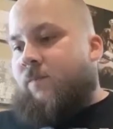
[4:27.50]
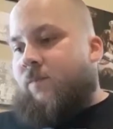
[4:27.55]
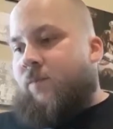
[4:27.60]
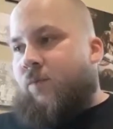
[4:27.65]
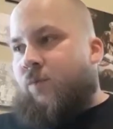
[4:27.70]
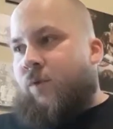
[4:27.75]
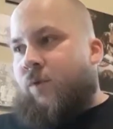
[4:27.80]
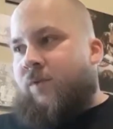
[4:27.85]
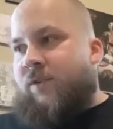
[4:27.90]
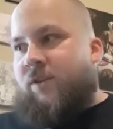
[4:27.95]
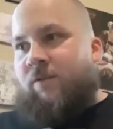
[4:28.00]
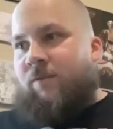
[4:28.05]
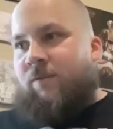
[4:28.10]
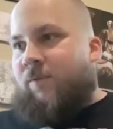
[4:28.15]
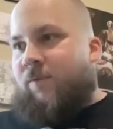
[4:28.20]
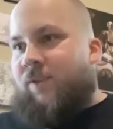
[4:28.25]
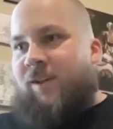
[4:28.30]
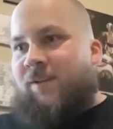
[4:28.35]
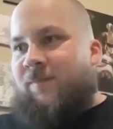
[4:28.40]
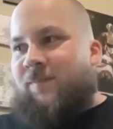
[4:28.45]
Where was I going
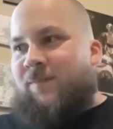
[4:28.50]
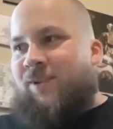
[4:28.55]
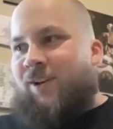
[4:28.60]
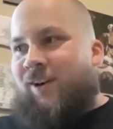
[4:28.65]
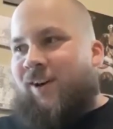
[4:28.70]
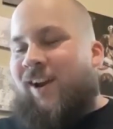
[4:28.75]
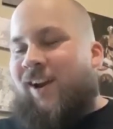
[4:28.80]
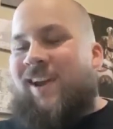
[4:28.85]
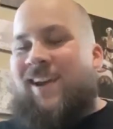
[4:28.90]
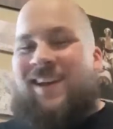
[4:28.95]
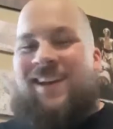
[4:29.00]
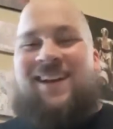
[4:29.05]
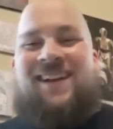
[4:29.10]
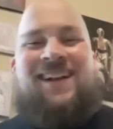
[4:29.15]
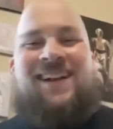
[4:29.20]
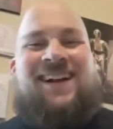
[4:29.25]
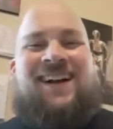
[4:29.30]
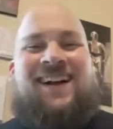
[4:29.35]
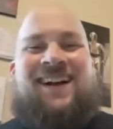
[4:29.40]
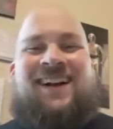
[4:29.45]
with that? Sorry.
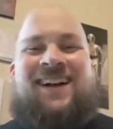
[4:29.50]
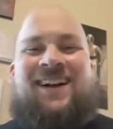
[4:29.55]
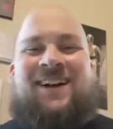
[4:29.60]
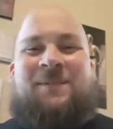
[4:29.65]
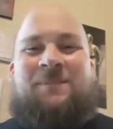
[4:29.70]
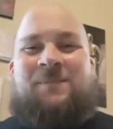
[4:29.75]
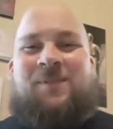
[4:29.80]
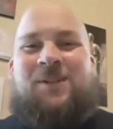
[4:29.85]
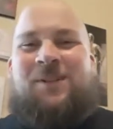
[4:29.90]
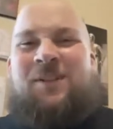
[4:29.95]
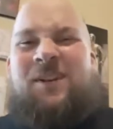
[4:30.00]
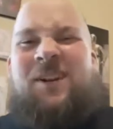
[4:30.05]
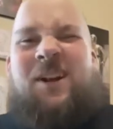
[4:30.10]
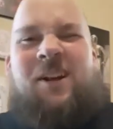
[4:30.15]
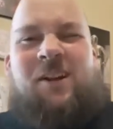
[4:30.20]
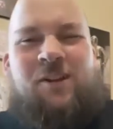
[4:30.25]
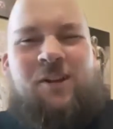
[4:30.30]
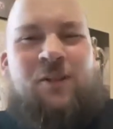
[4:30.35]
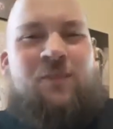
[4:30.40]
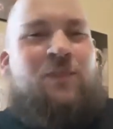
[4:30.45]

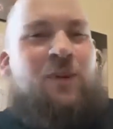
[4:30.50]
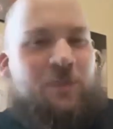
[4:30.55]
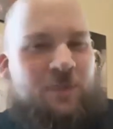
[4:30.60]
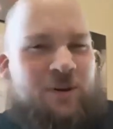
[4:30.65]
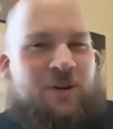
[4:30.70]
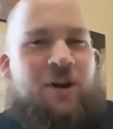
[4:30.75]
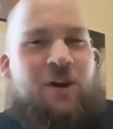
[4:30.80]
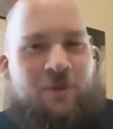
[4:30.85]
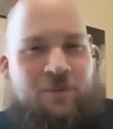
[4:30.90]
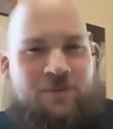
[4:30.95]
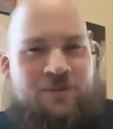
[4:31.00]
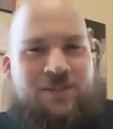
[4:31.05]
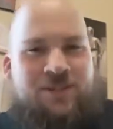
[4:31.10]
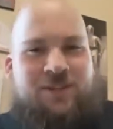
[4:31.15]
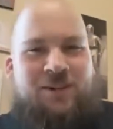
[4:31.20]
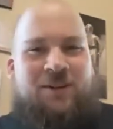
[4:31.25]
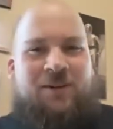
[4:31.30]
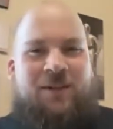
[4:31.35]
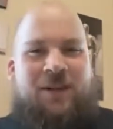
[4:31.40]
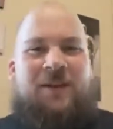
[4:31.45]
Should have wrote notes.
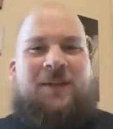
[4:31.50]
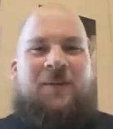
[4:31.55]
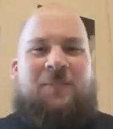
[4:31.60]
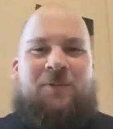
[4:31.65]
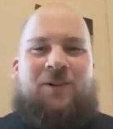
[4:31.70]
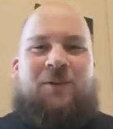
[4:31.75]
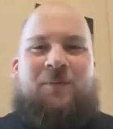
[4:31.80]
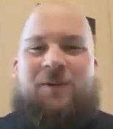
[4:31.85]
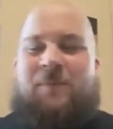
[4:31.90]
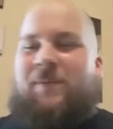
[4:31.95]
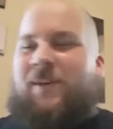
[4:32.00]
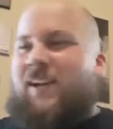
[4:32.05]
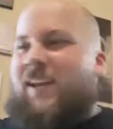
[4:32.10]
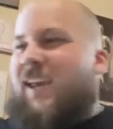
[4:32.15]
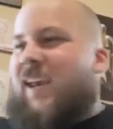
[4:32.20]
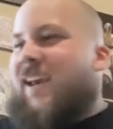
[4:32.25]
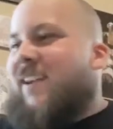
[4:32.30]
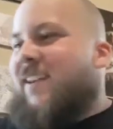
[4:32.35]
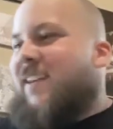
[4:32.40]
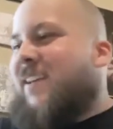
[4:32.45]
That probably would have been
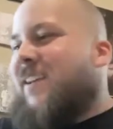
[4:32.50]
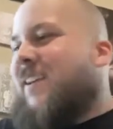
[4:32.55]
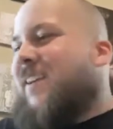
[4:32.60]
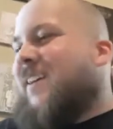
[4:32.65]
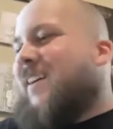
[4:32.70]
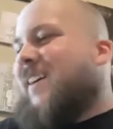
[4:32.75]
handy.